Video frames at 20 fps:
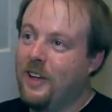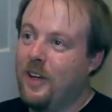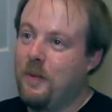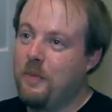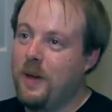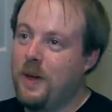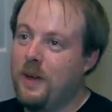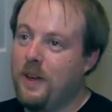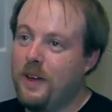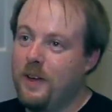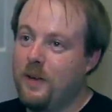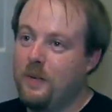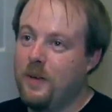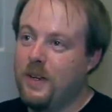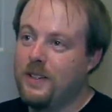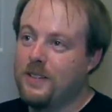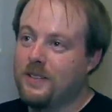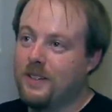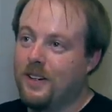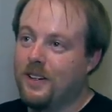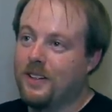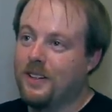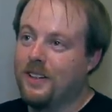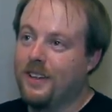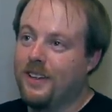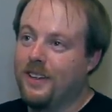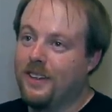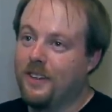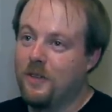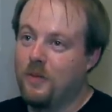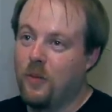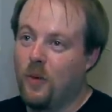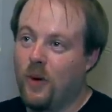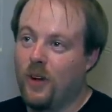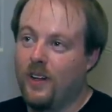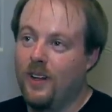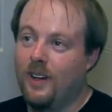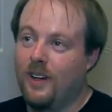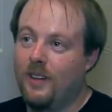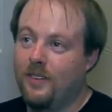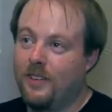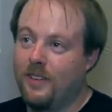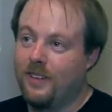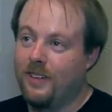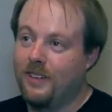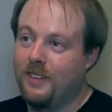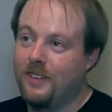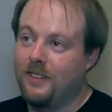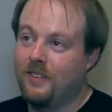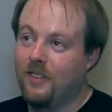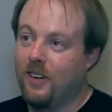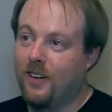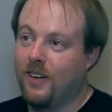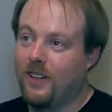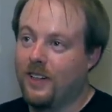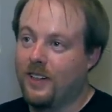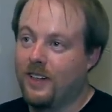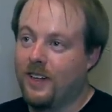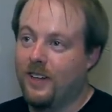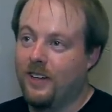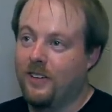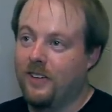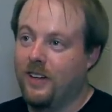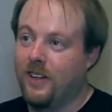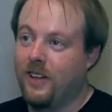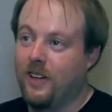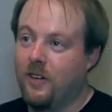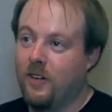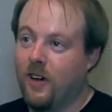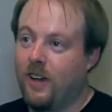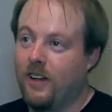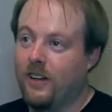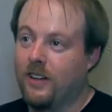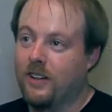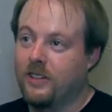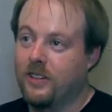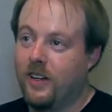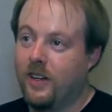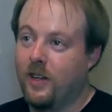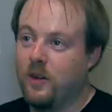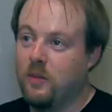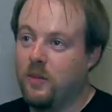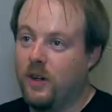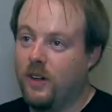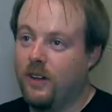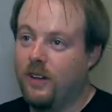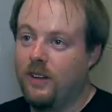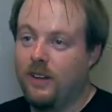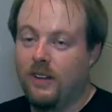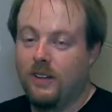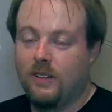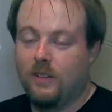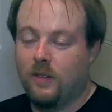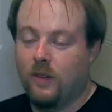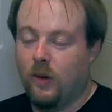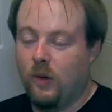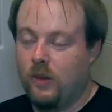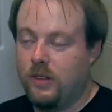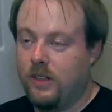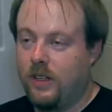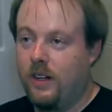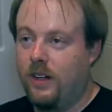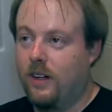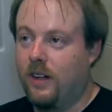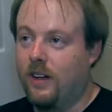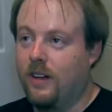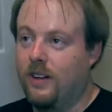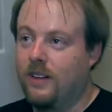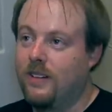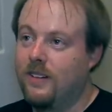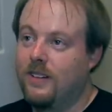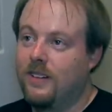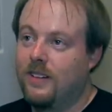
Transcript: It may it may start the, the morning of and run on the dyno and go right in the trailer, but we always get it done.